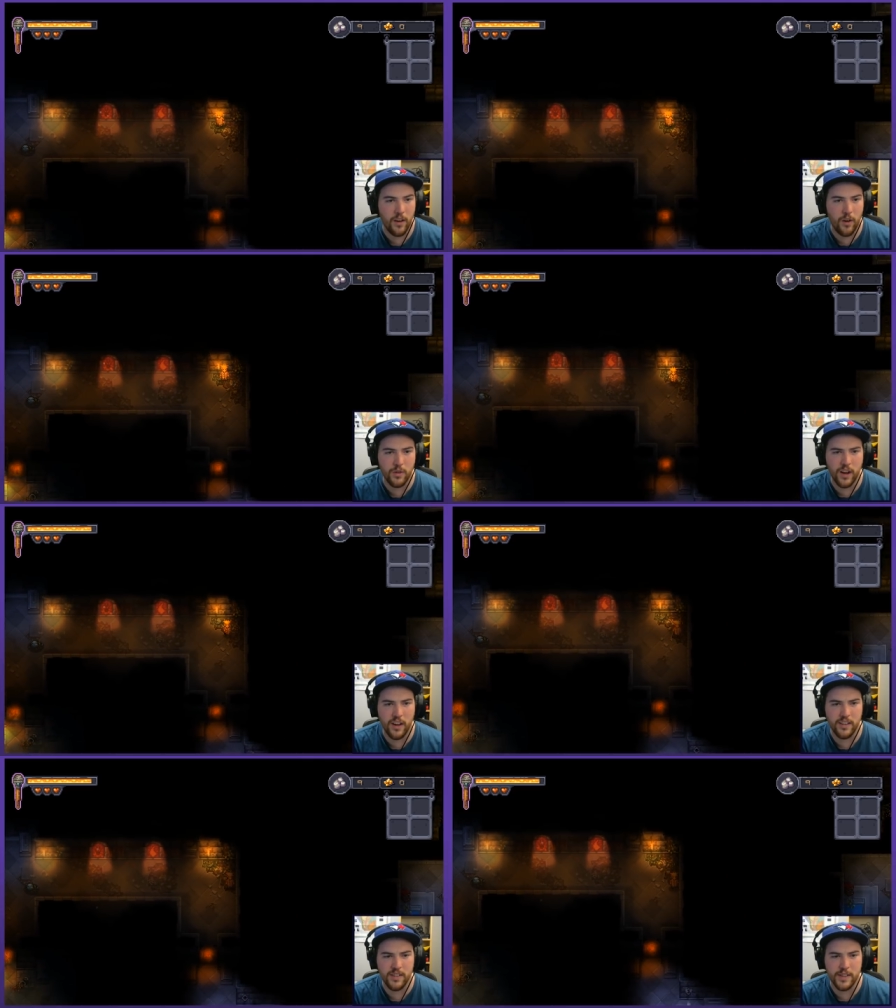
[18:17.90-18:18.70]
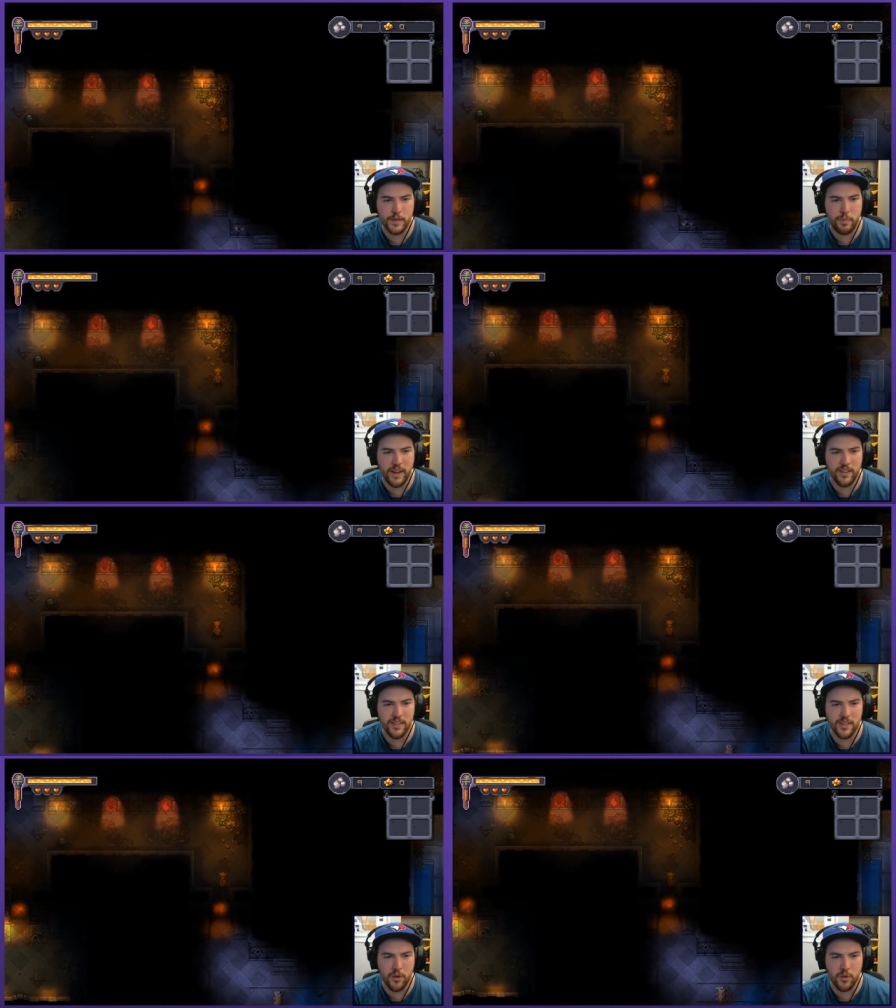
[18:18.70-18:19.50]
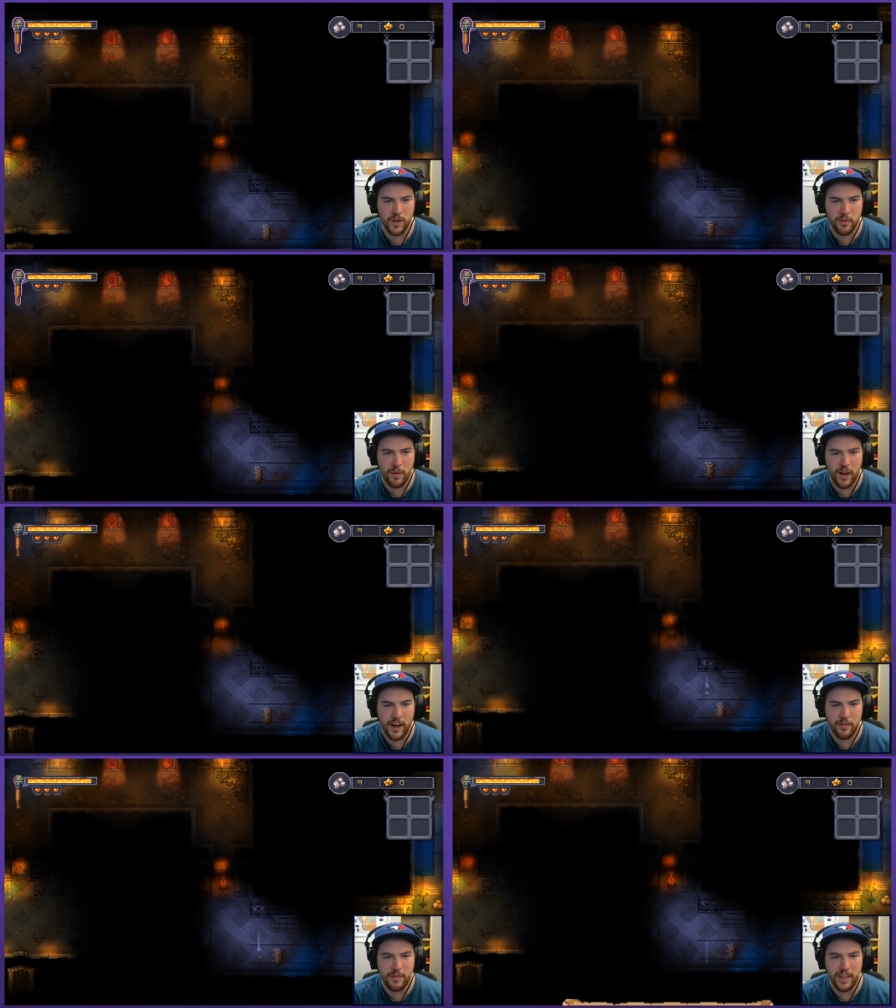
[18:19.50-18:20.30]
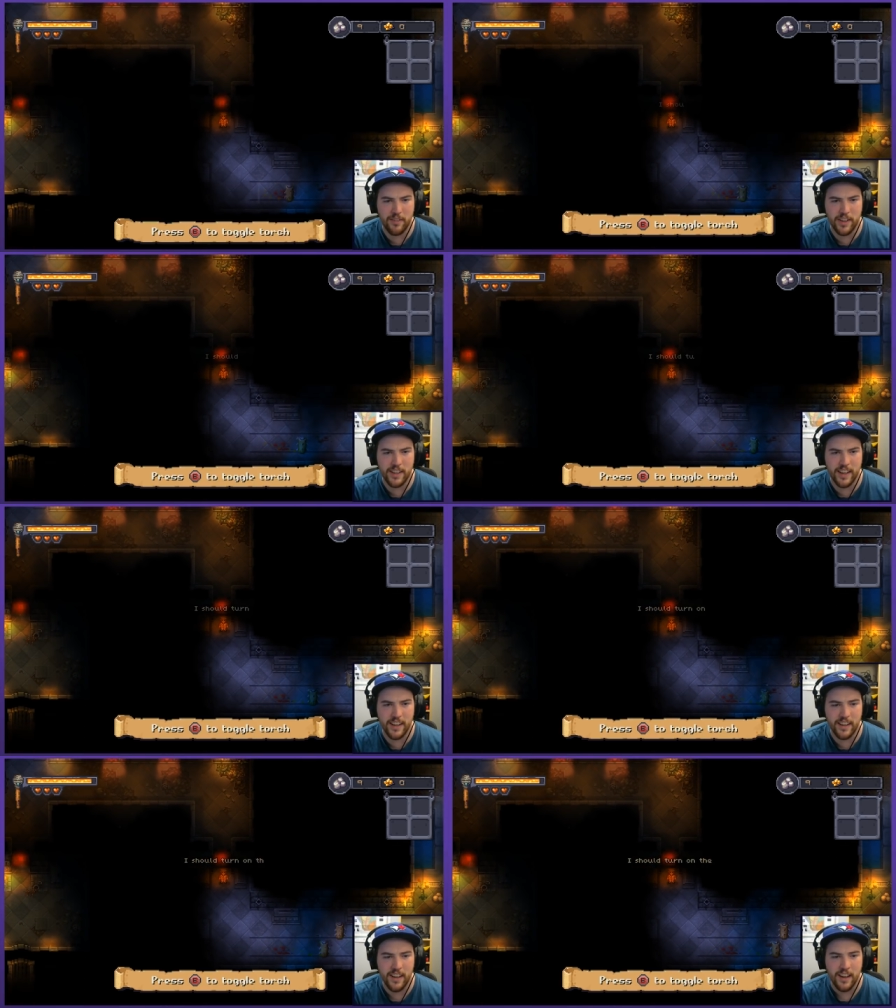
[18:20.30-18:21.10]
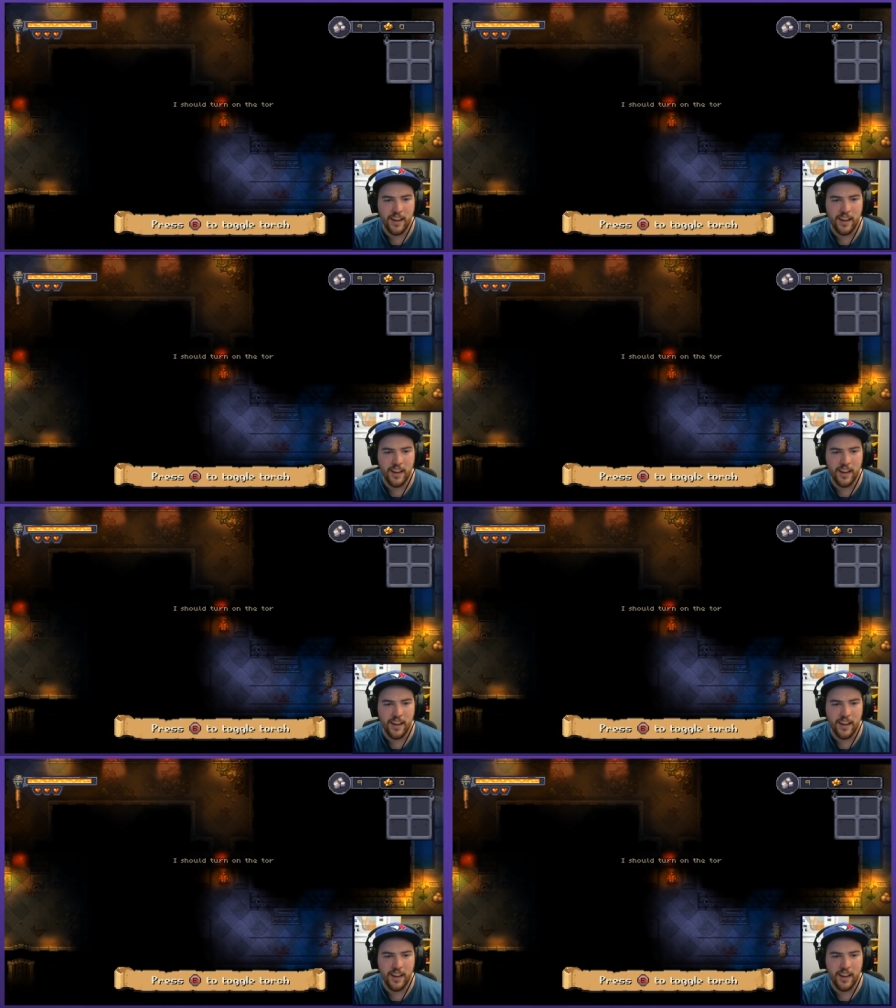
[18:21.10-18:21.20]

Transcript: Oh god, and there's spiders lowering behind me and everything.